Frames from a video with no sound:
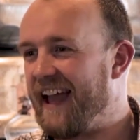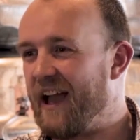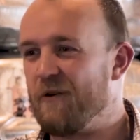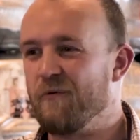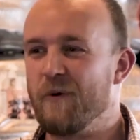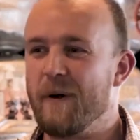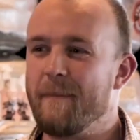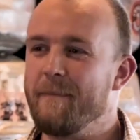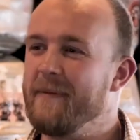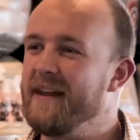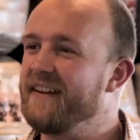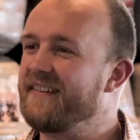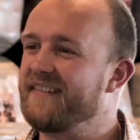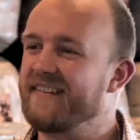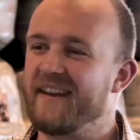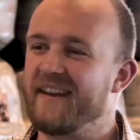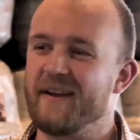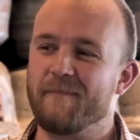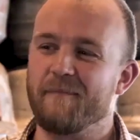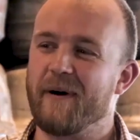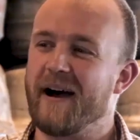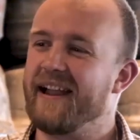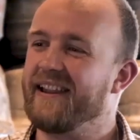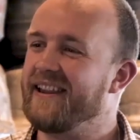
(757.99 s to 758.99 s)
And we missed
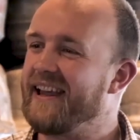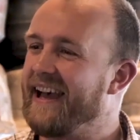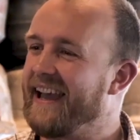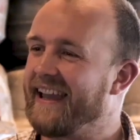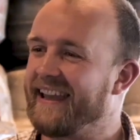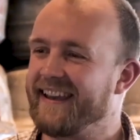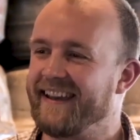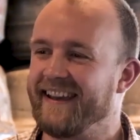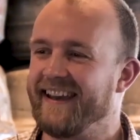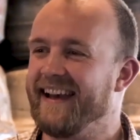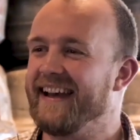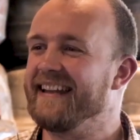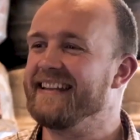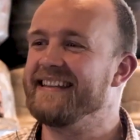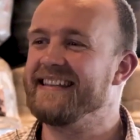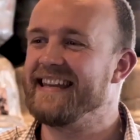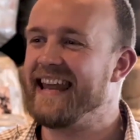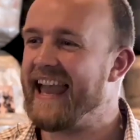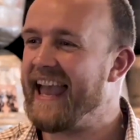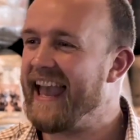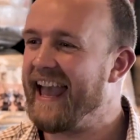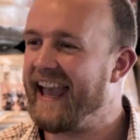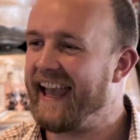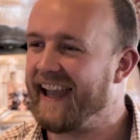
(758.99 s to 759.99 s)
it by like a
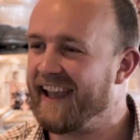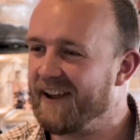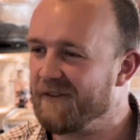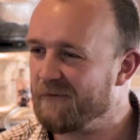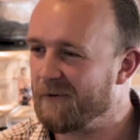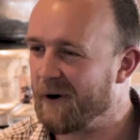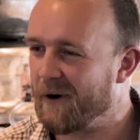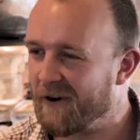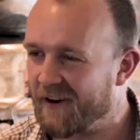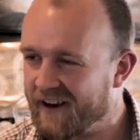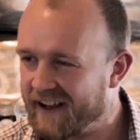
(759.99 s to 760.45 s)
day, and we